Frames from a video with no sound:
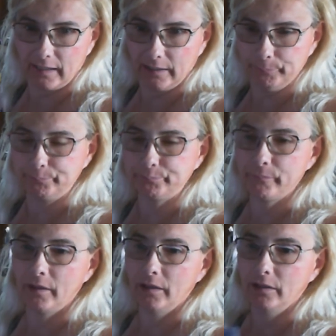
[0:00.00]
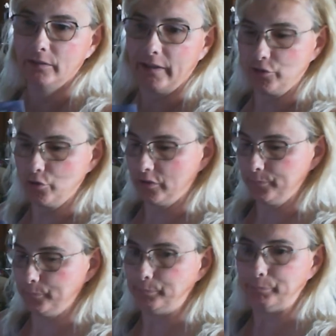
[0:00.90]
that you can buy
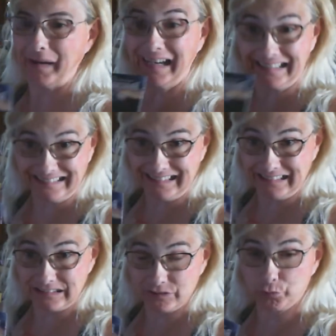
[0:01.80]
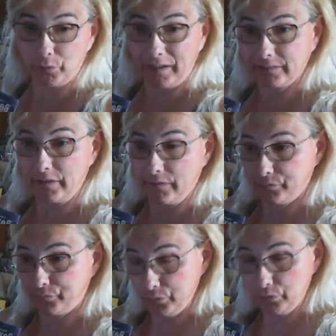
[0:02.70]
these directly through the
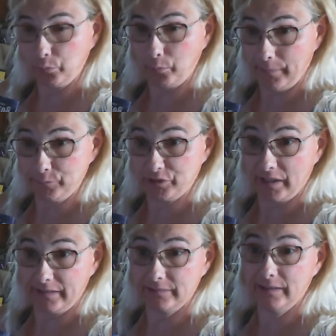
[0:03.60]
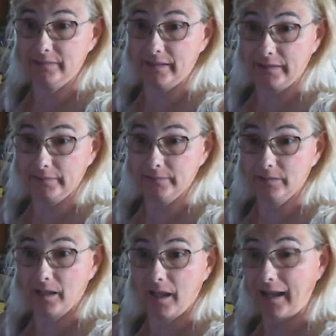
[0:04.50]
website, and then I'll
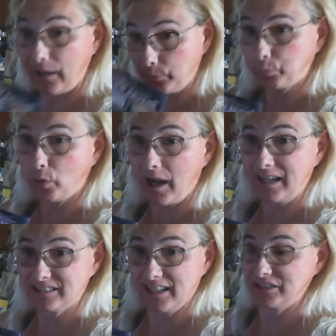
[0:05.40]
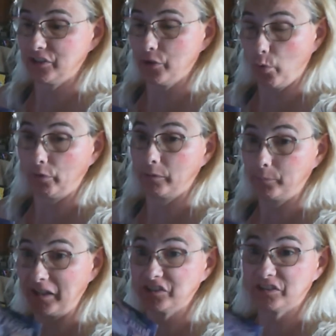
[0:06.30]
process the order myself
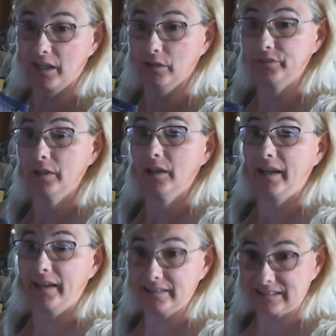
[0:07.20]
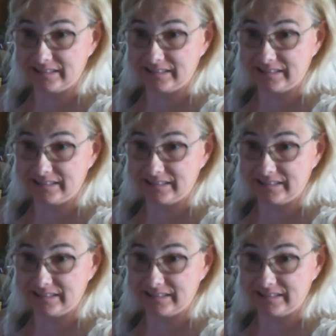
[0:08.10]
and send it to you,